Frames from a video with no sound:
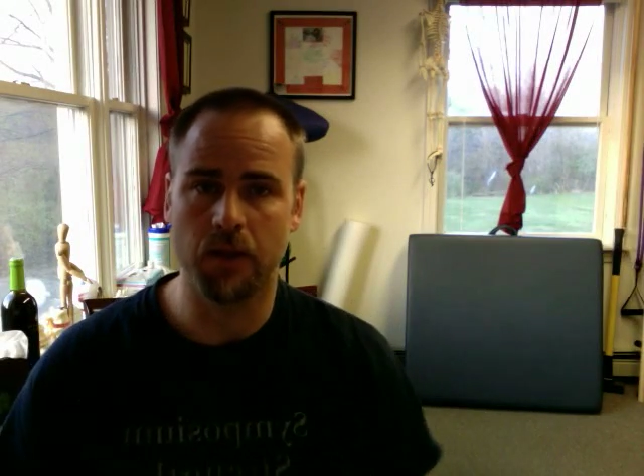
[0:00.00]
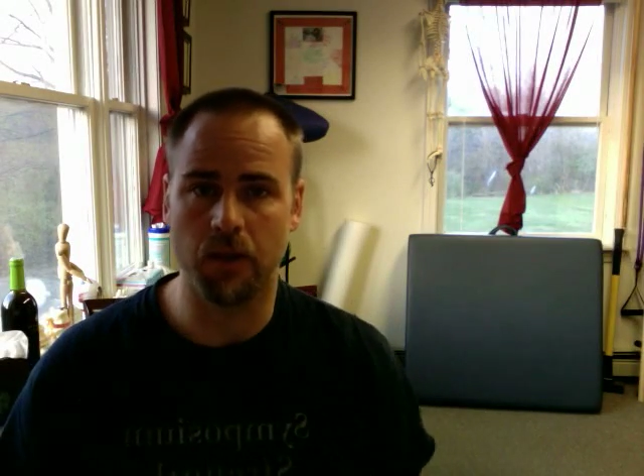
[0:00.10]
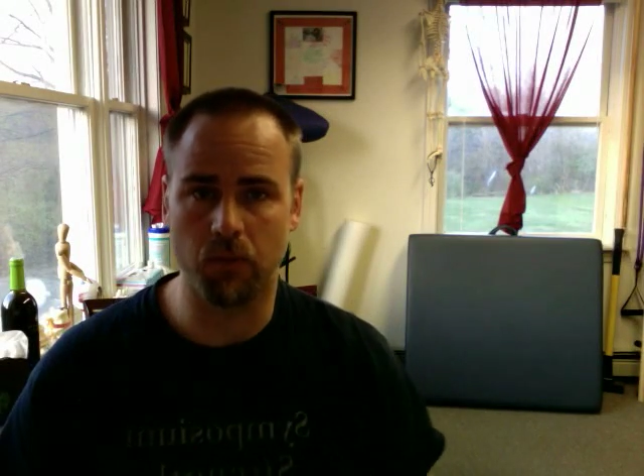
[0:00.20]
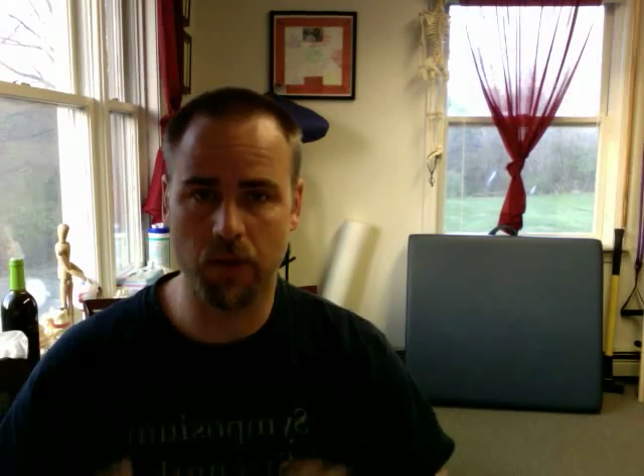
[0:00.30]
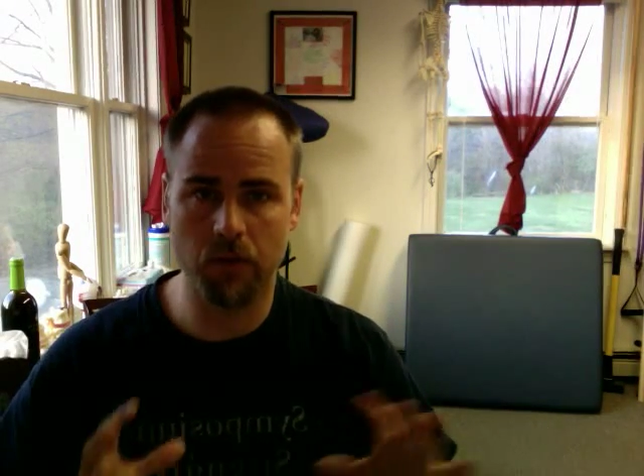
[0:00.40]

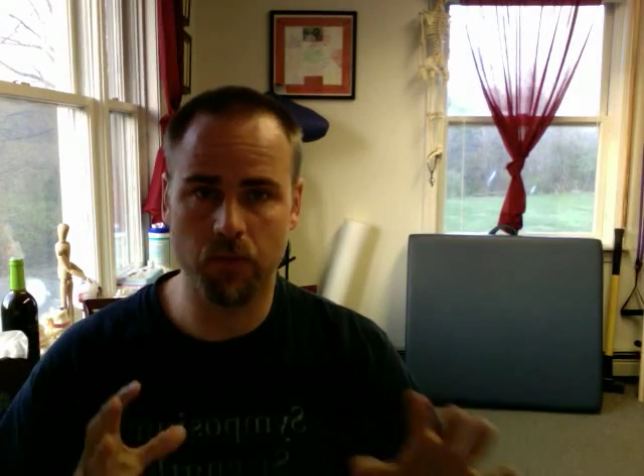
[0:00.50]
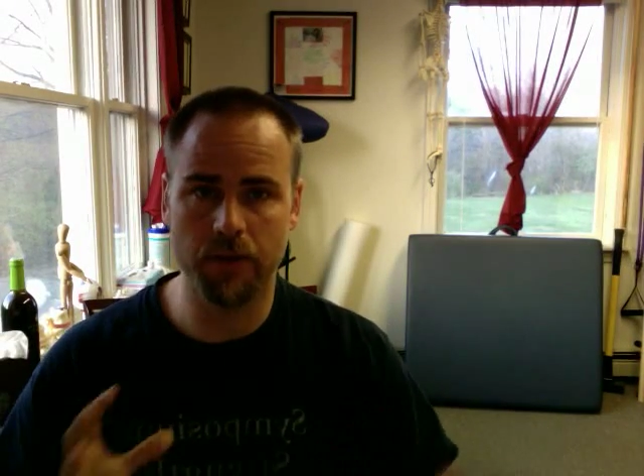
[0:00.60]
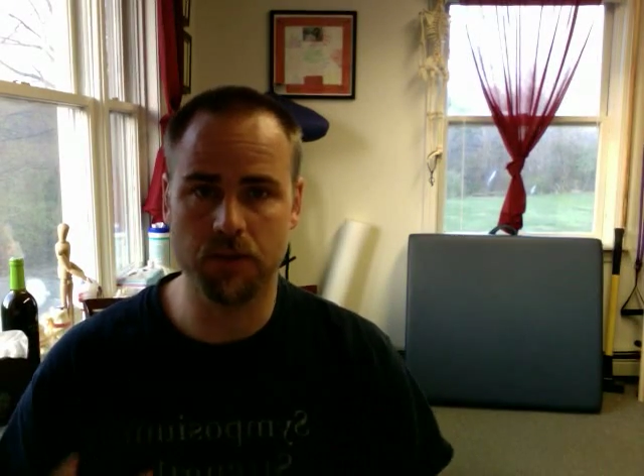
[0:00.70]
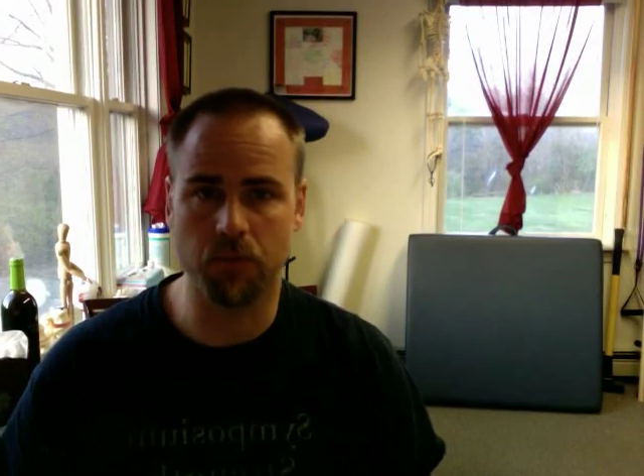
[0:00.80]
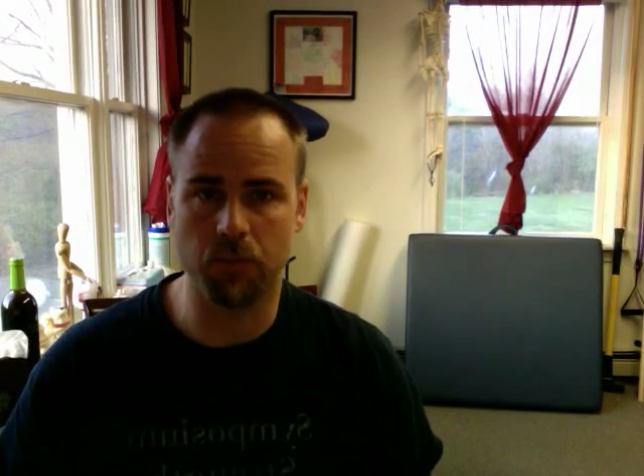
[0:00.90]
Now, one of the
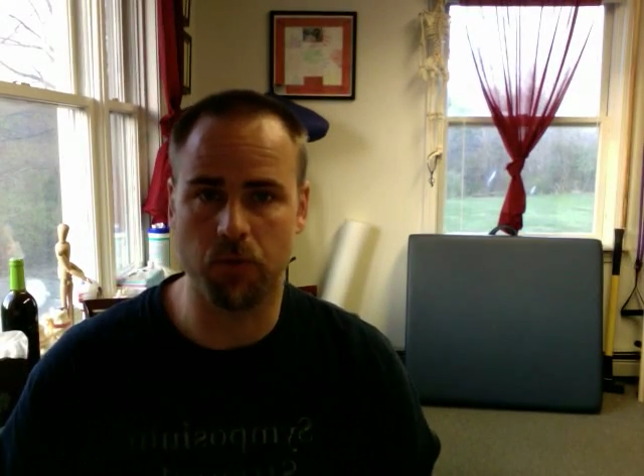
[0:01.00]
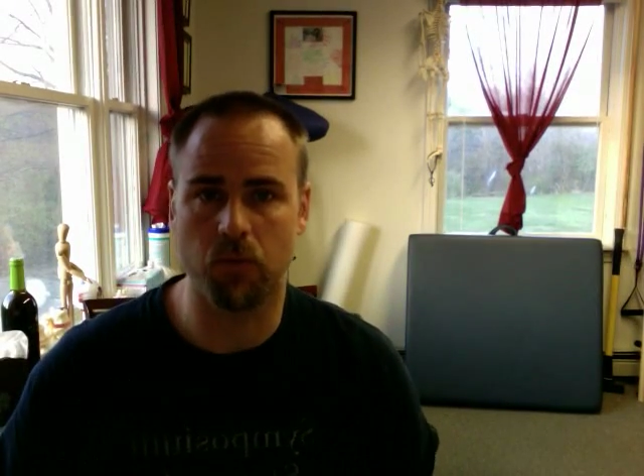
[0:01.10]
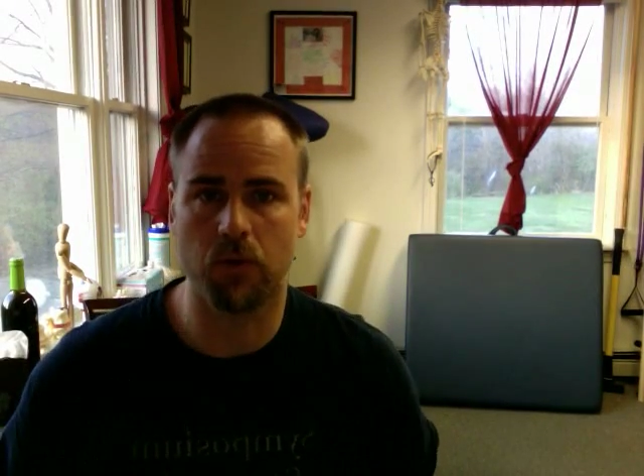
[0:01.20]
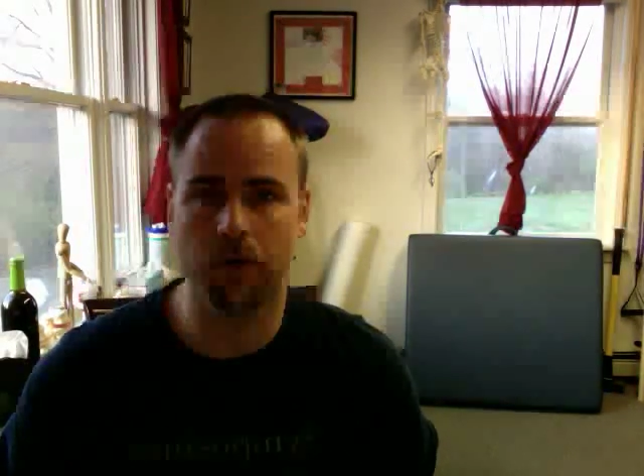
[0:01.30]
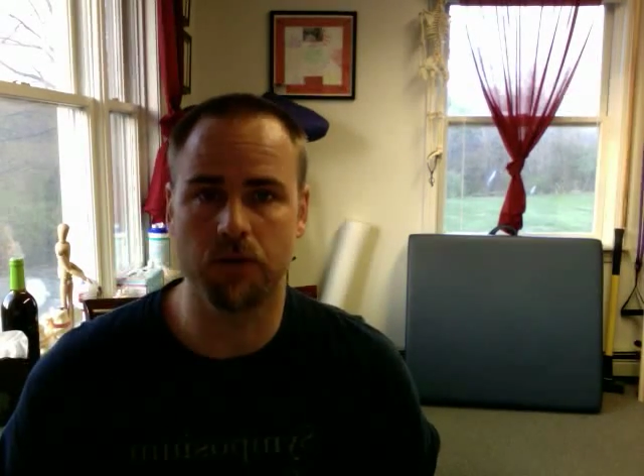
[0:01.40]
ways that we've been
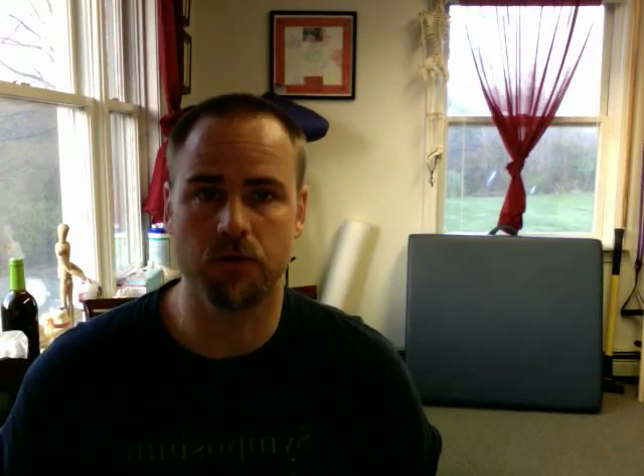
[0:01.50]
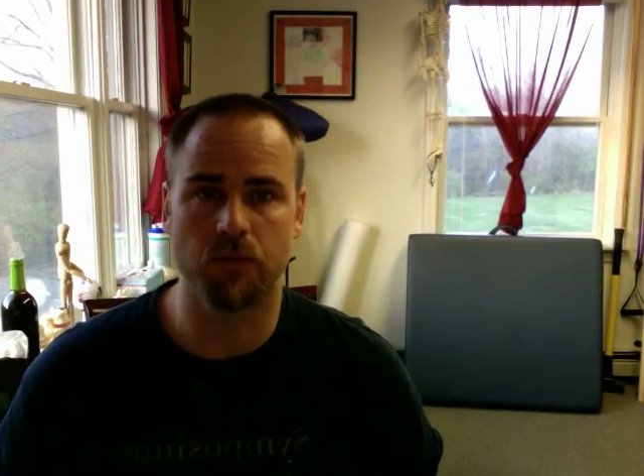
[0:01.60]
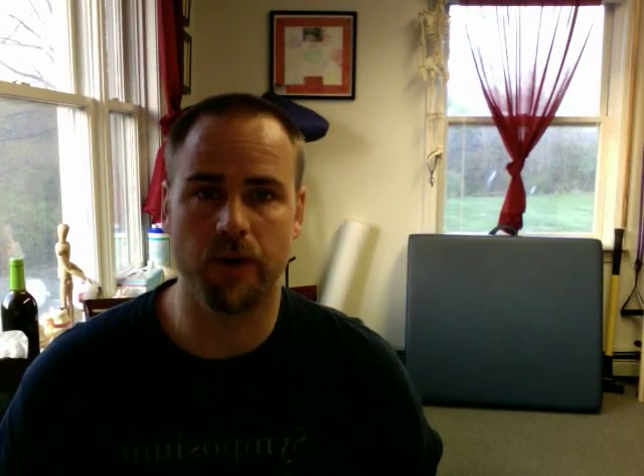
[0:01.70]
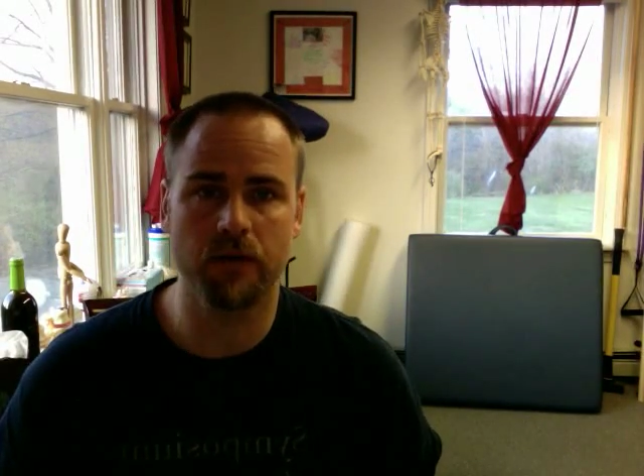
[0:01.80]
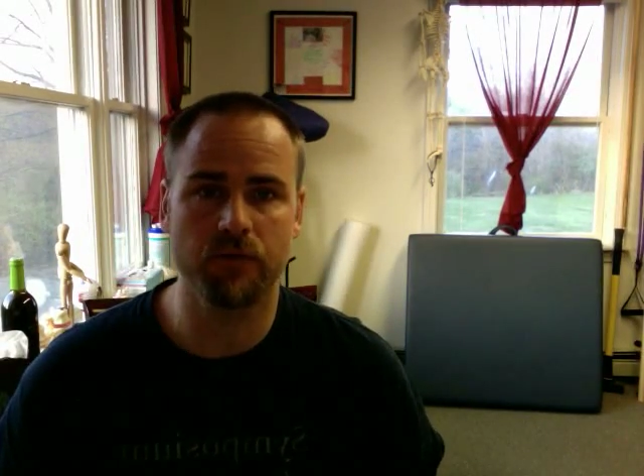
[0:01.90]
working to
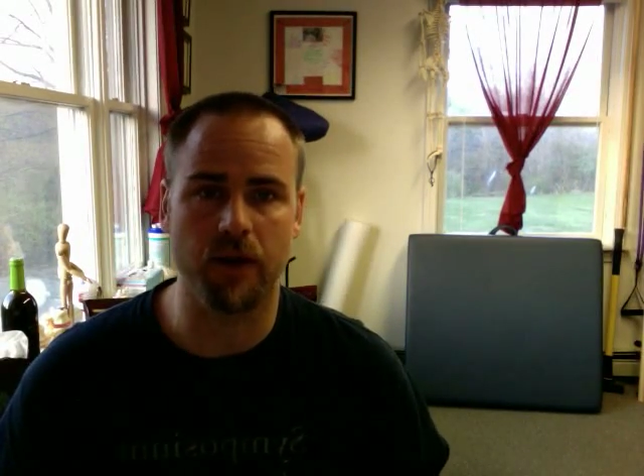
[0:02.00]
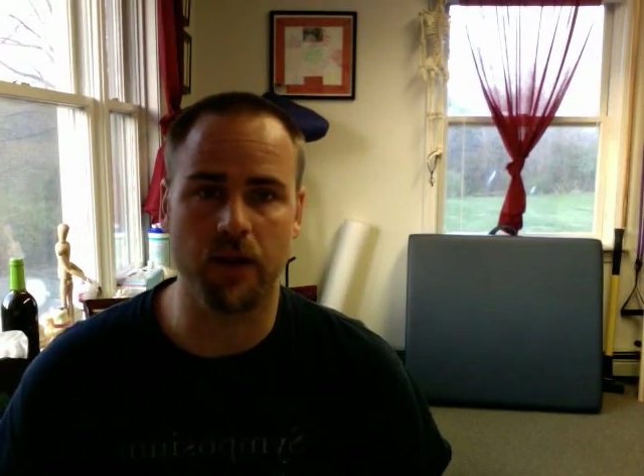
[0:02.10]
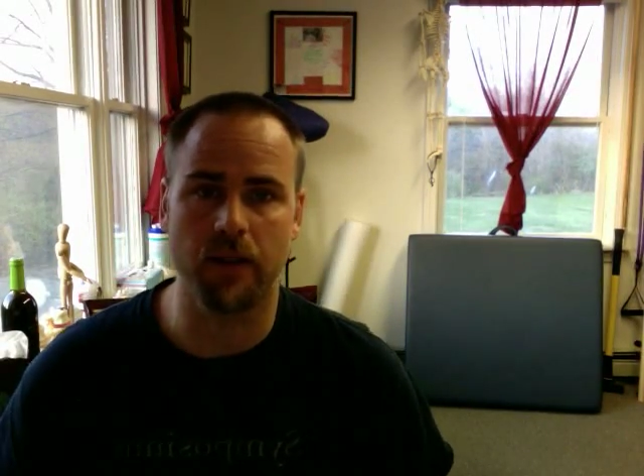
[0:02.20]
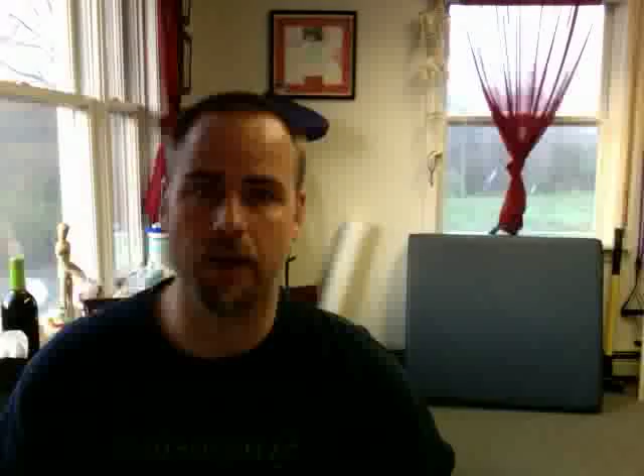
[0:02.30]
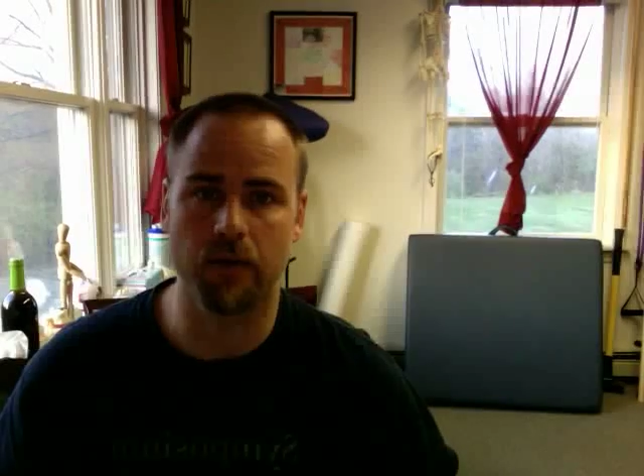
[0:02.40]

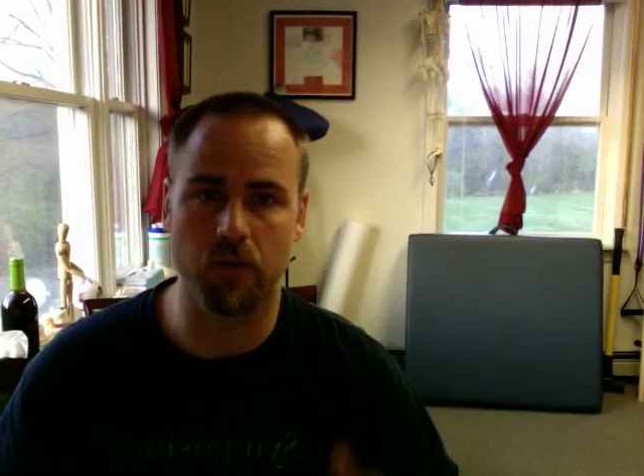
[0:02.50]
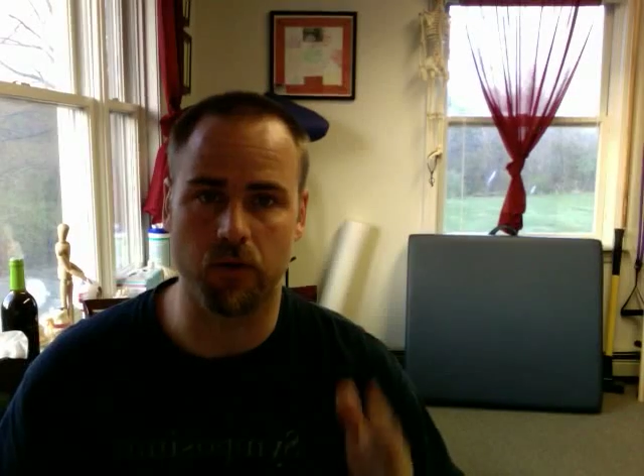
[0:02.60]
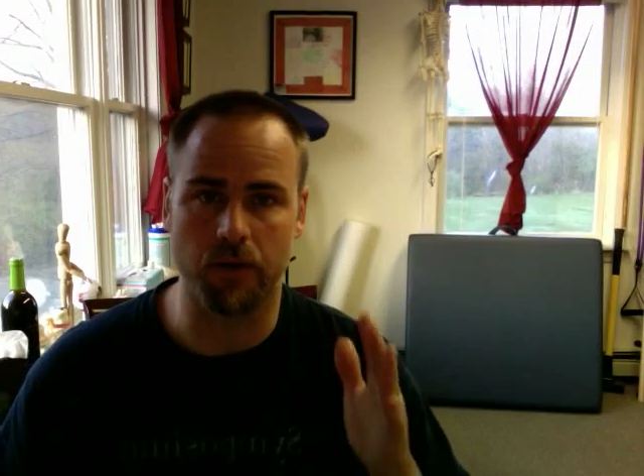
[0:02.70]
rectify that